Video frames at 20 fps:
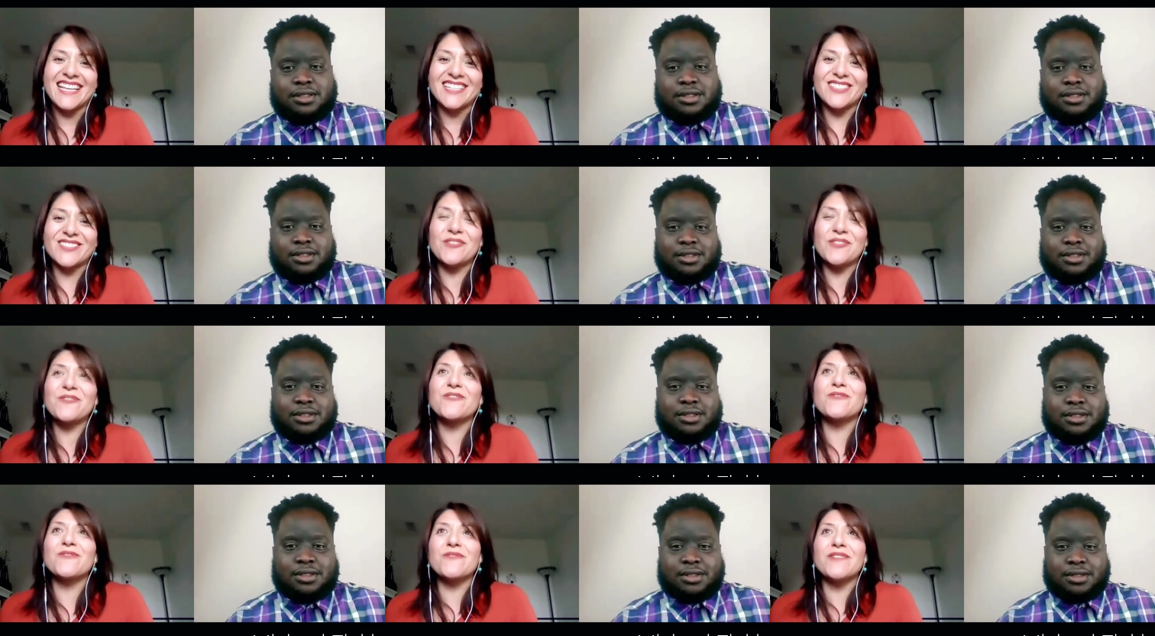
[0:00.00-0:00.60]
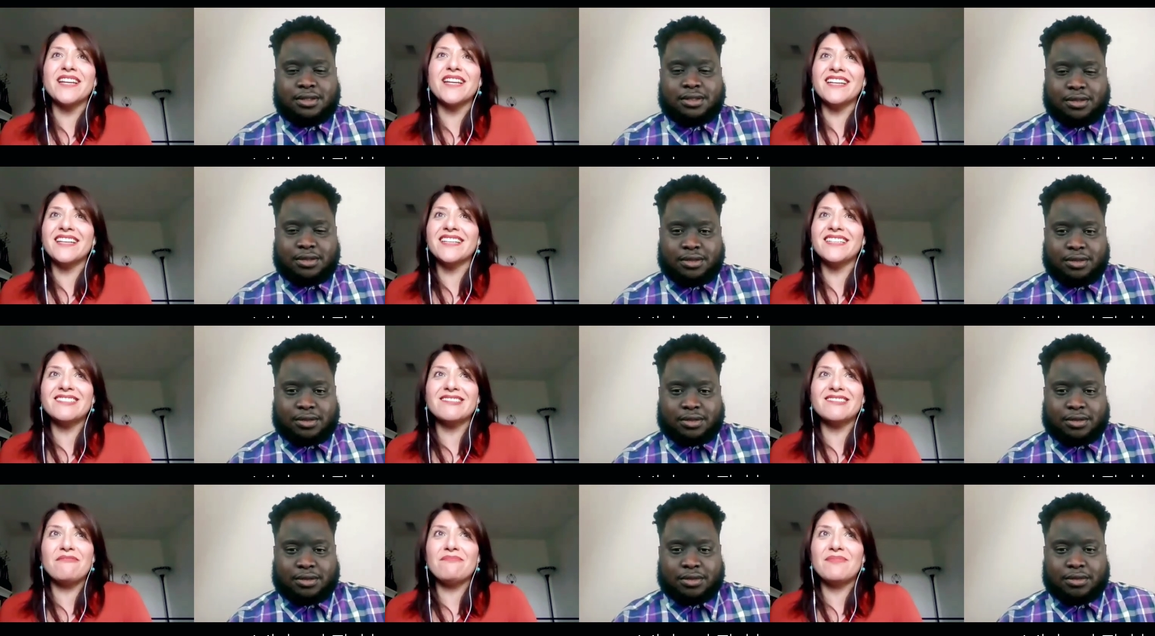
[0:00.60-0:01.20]
Speaker 1: so, grit
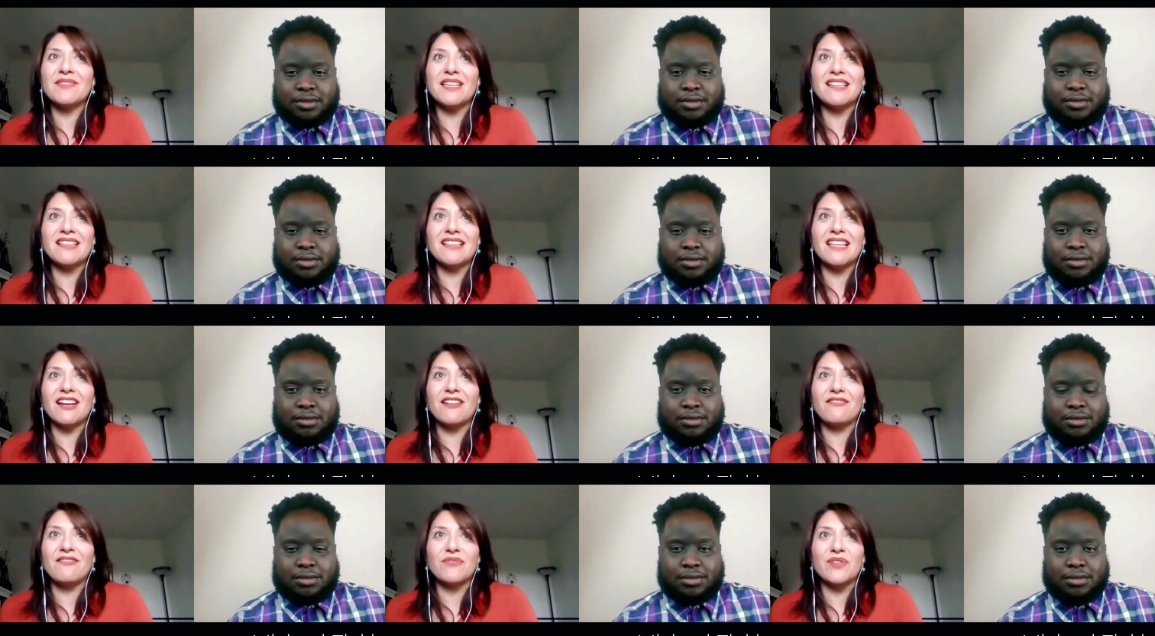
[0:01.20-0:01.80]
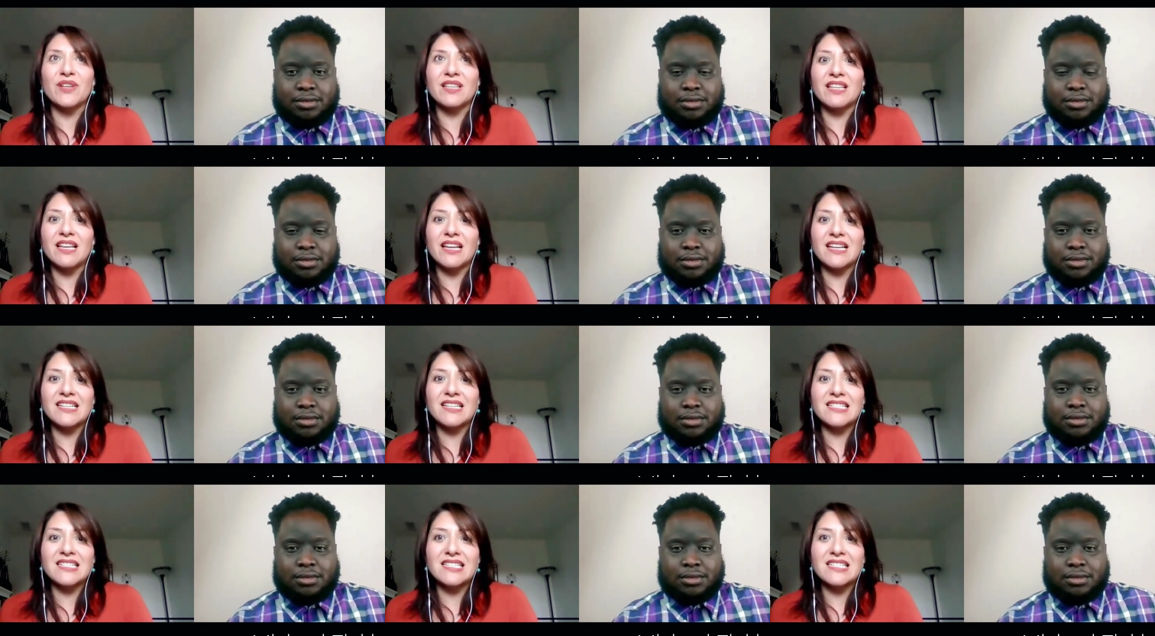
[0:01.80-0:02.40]
is something that I
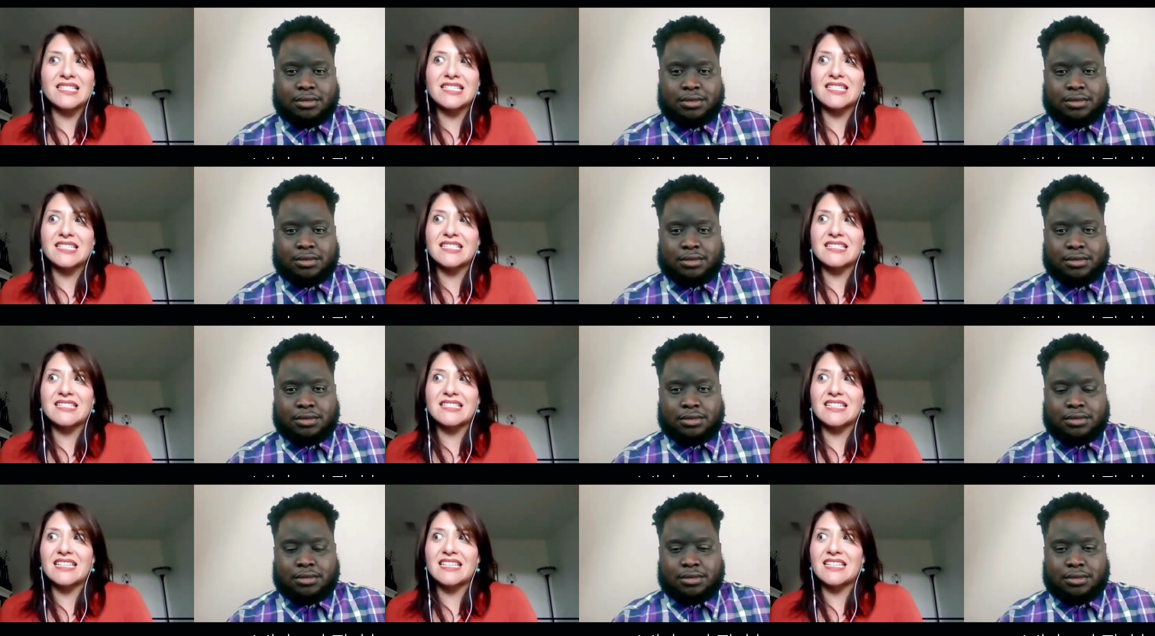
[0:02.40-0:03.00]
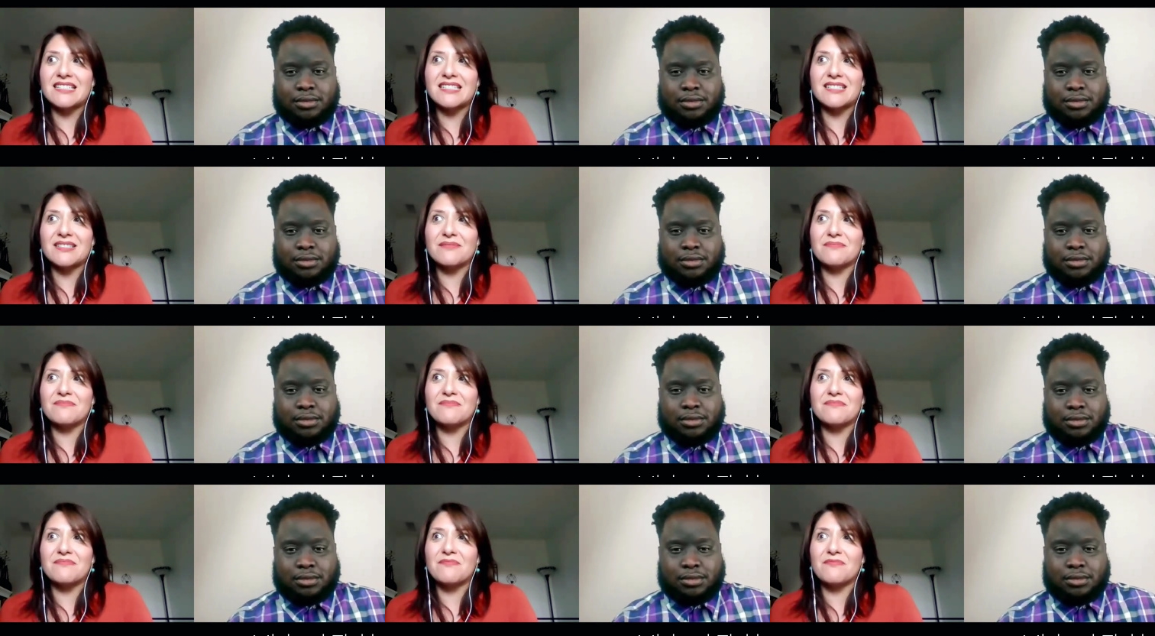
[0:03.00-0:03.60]
realized is
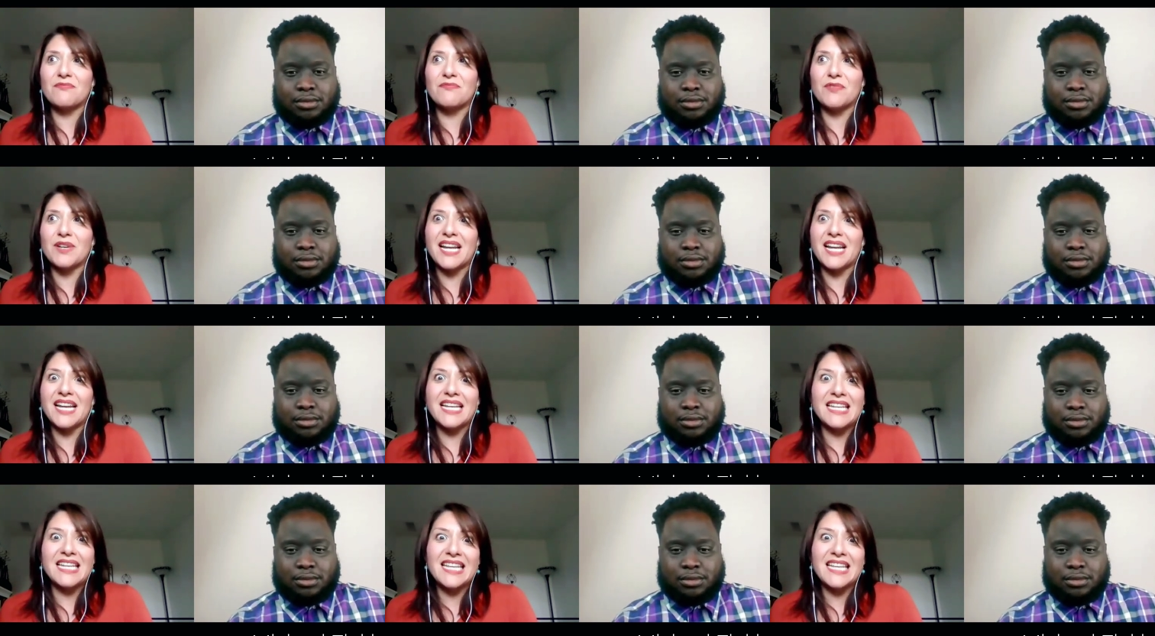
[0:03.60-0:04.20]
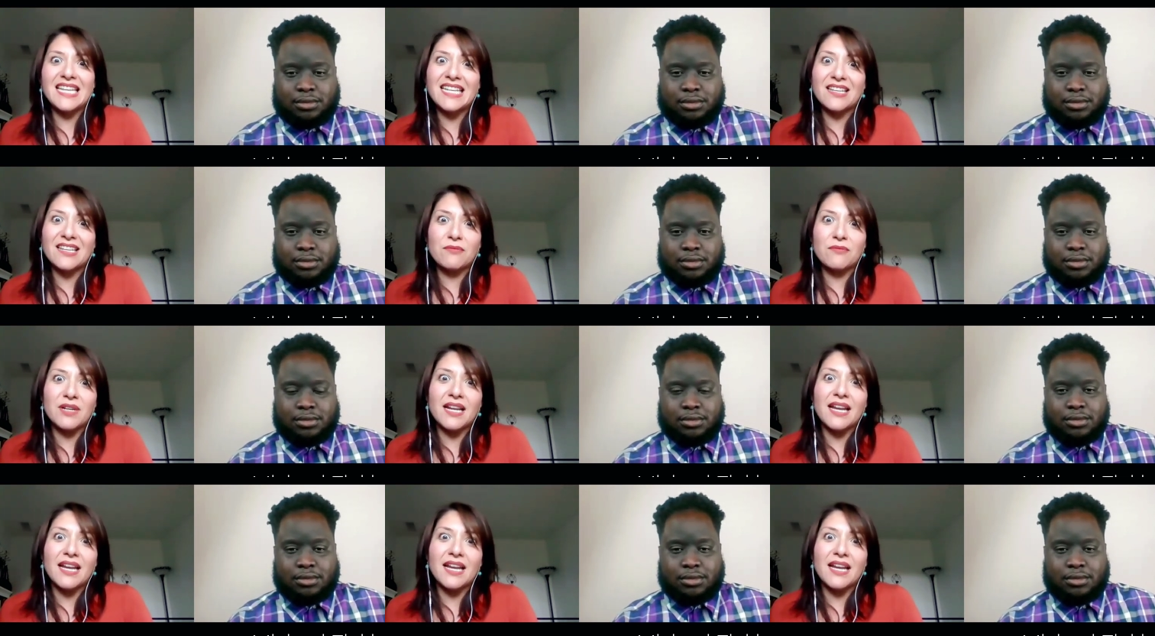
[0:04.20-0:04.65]
what I needed, what I